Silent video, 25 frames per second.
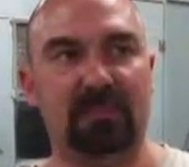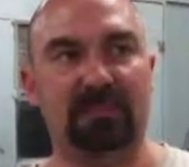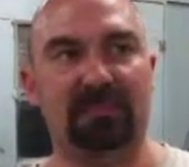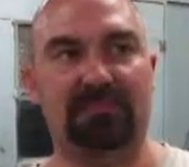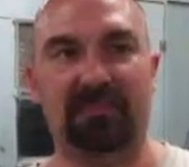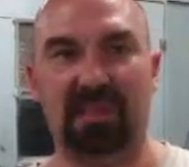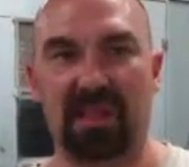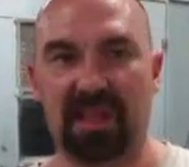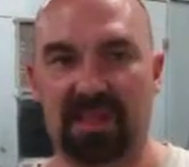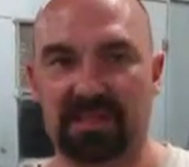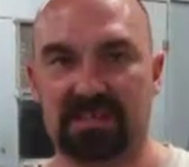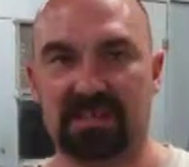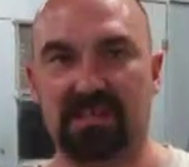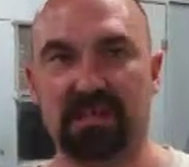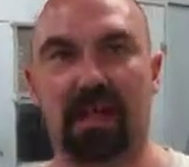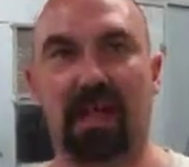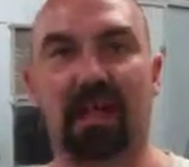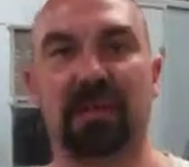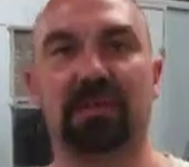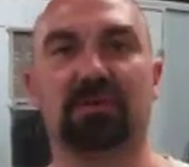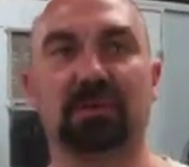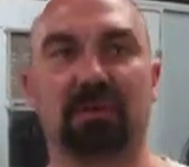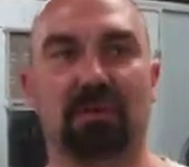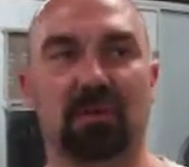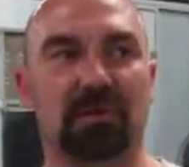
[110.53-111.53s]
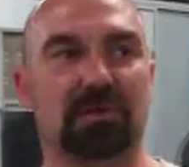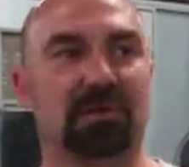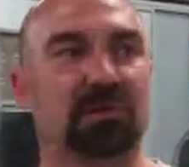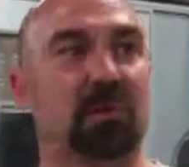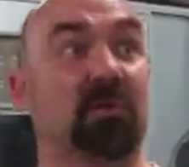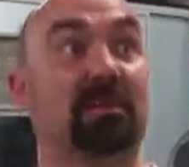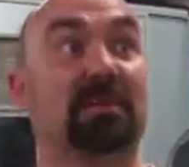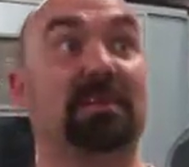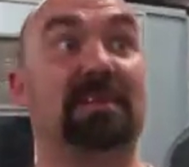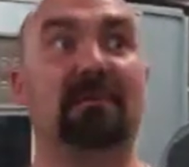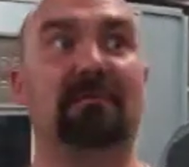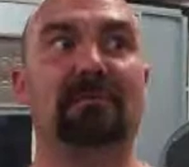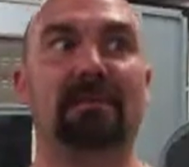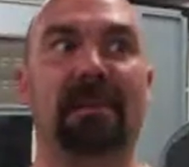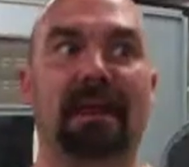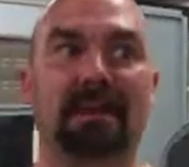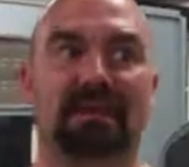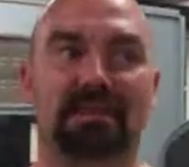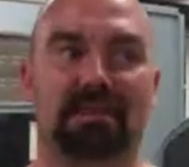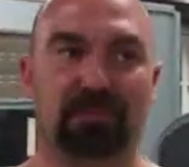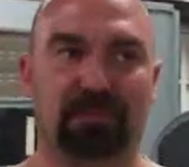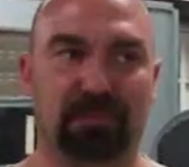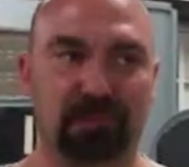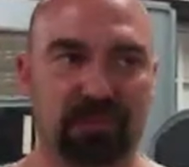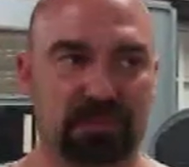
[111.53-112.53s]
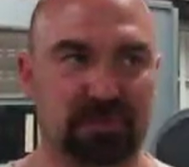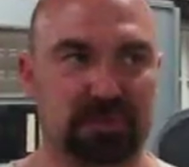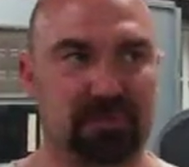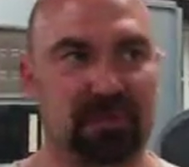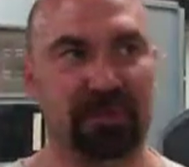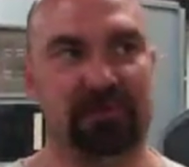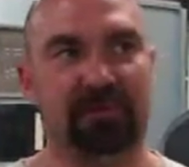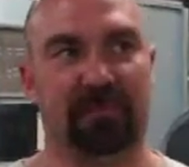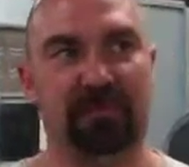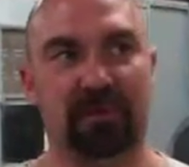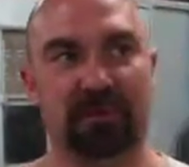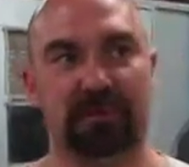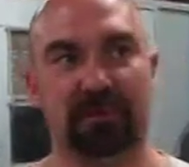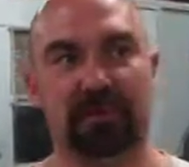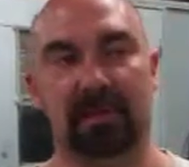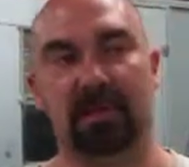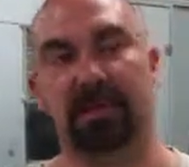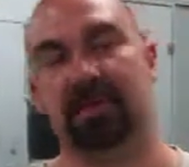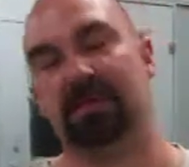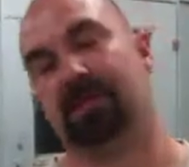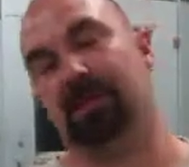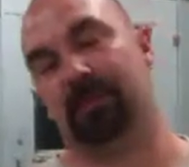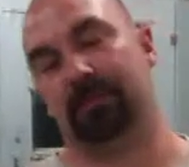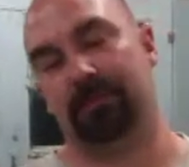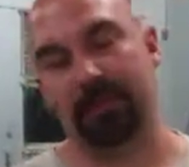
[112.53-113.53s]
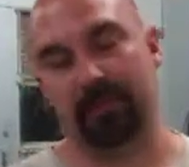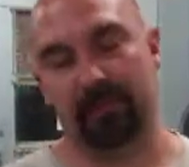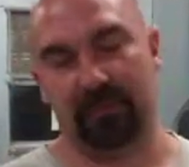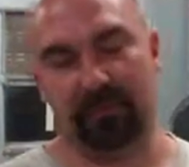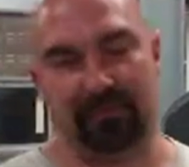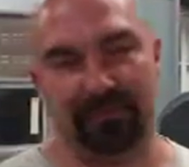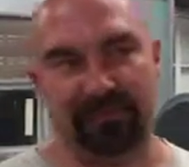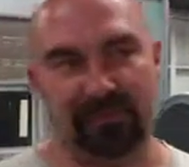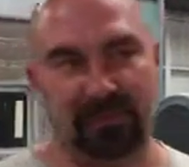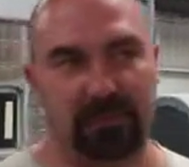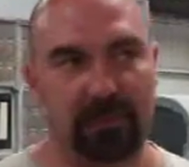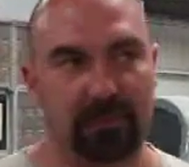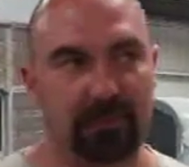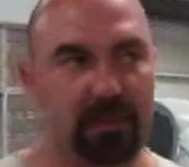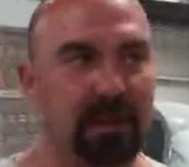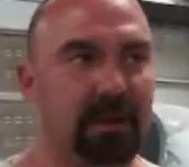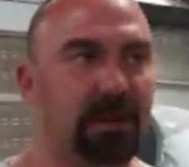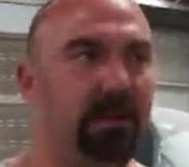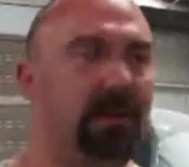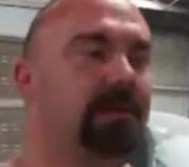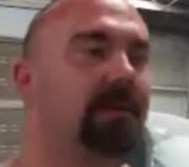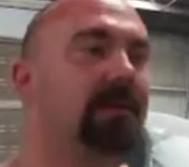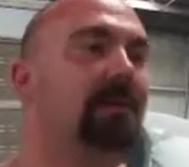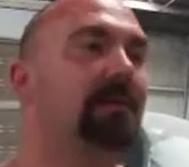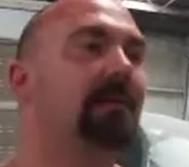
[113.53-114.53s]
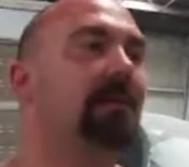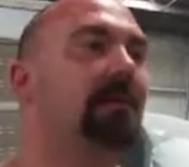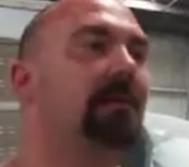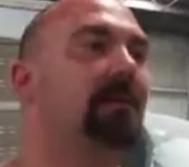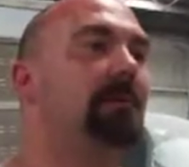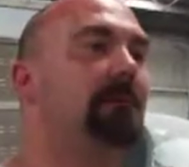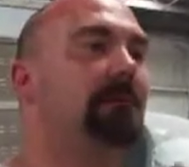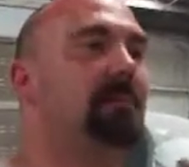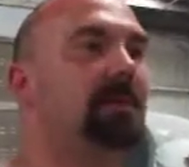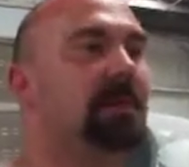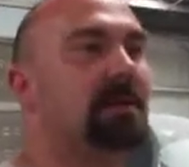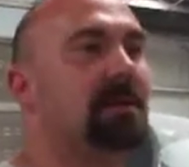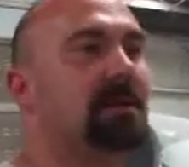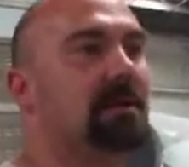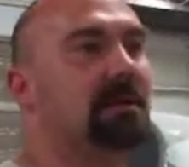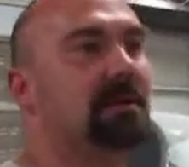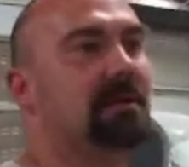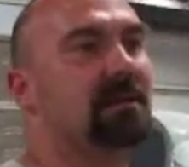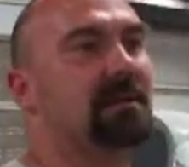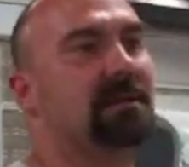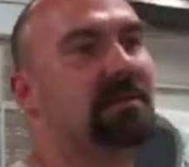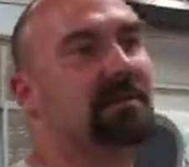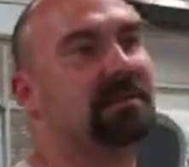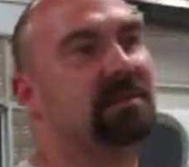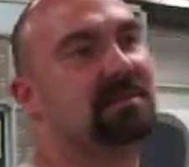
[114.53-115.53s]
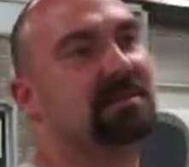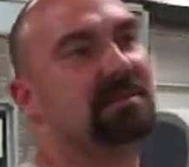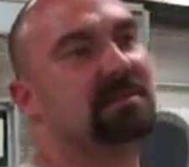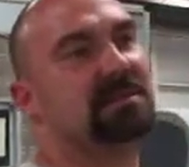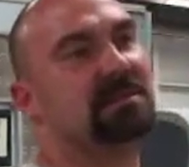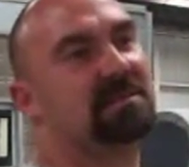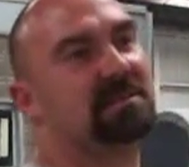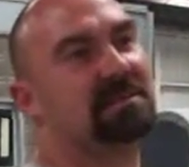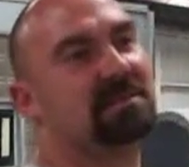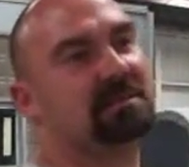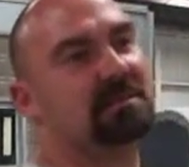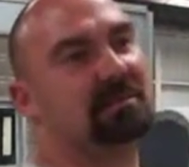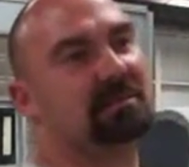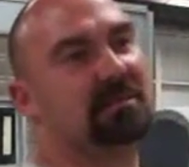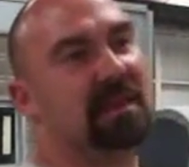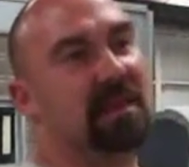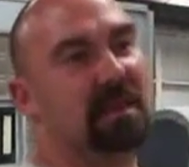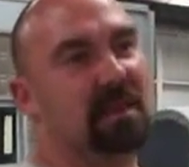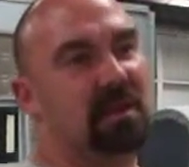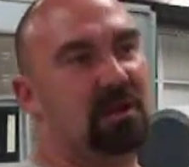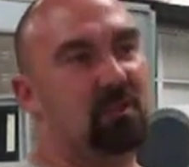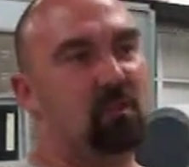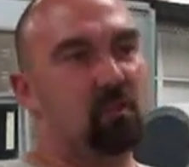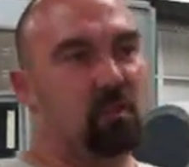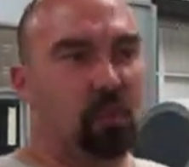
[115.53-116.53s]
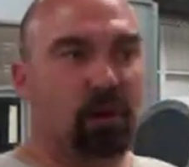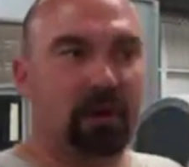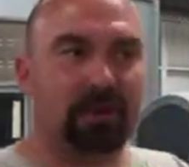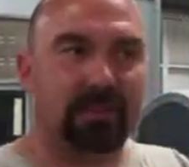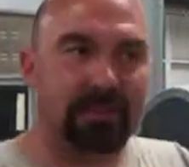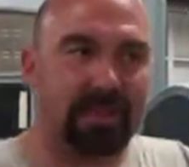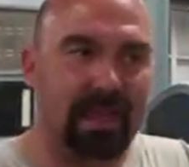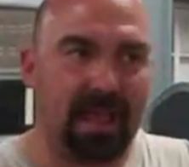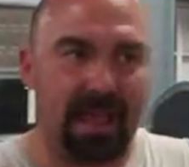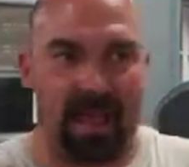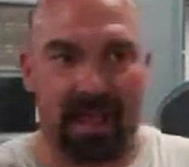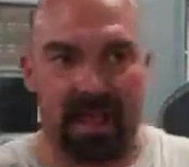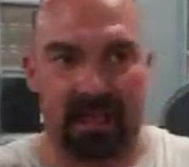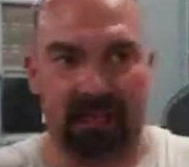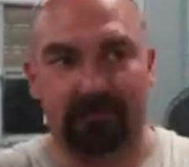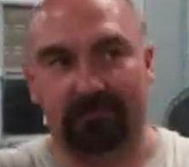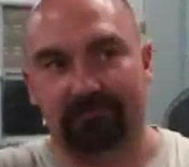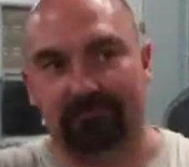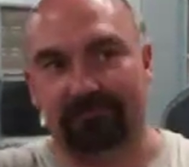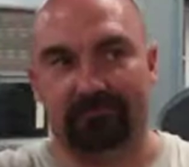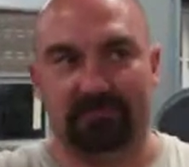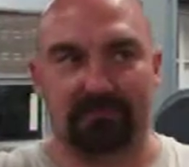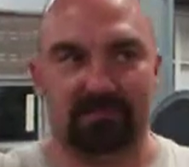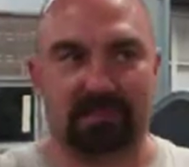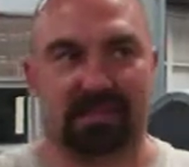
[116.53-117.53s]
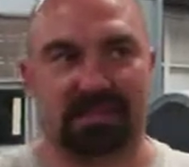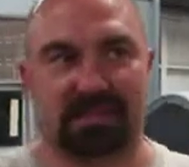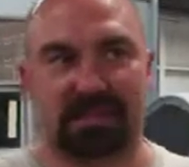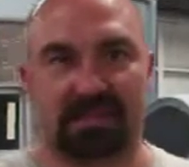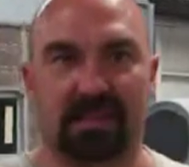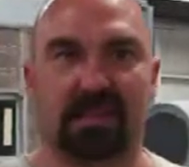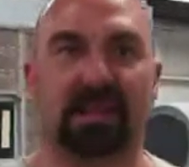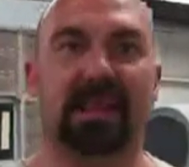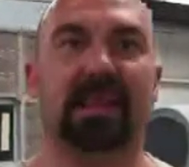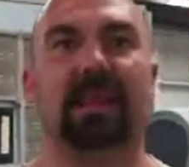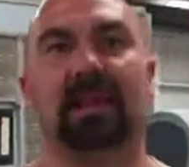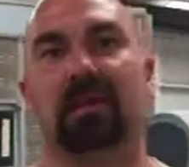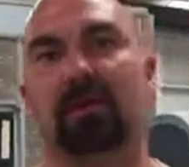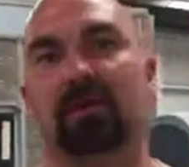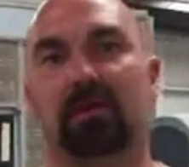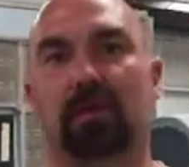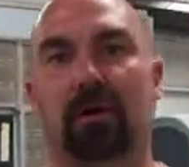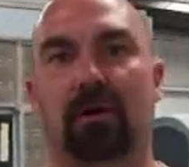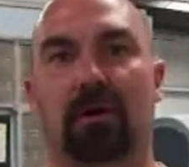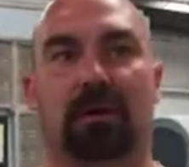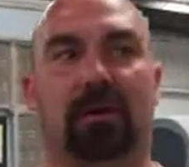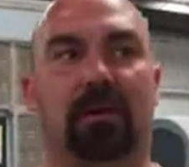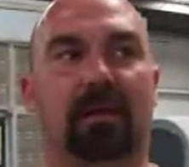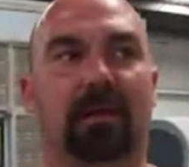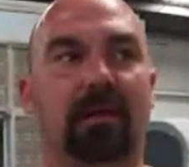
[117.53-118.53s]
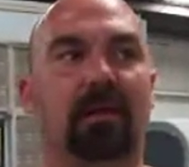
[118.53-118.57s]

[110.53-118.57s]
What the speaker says: flex lines also. They're not supposed to be filled in. Some people fill them in because they want that sleek look.